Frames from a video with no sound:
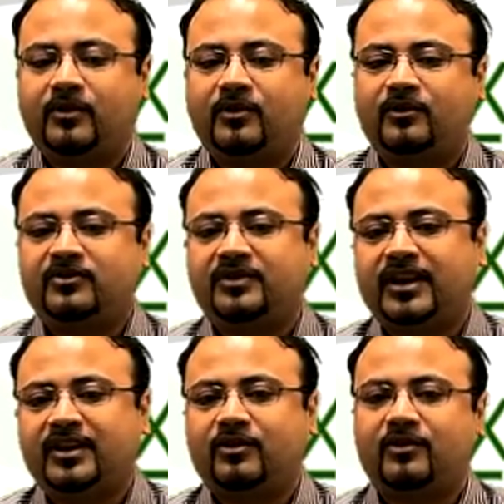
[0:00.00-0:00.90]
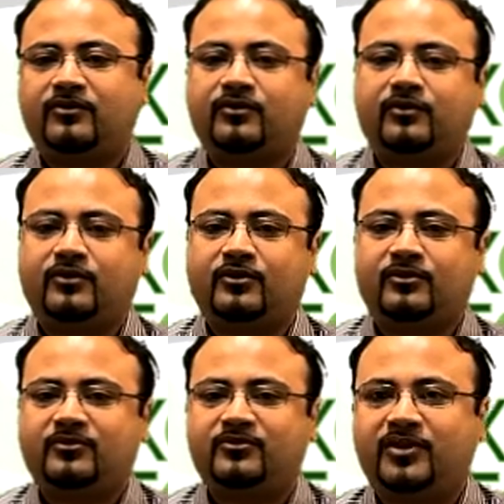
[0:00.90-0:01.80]
on-site offshore
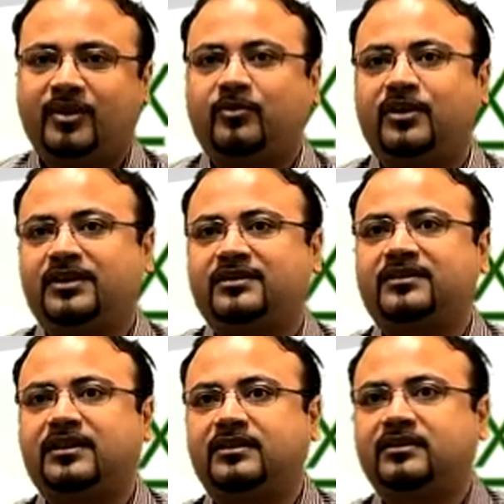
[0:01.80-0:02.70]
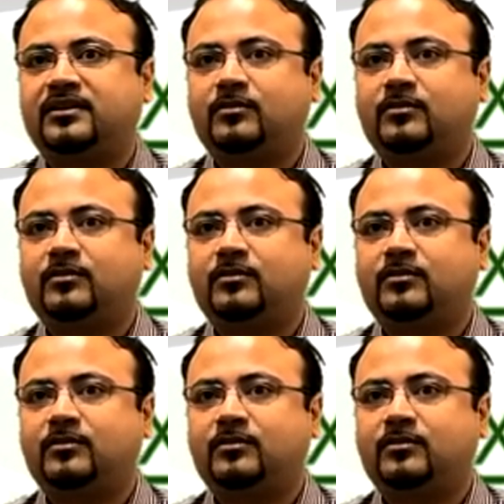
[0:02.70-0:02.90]
SharePoint consultancy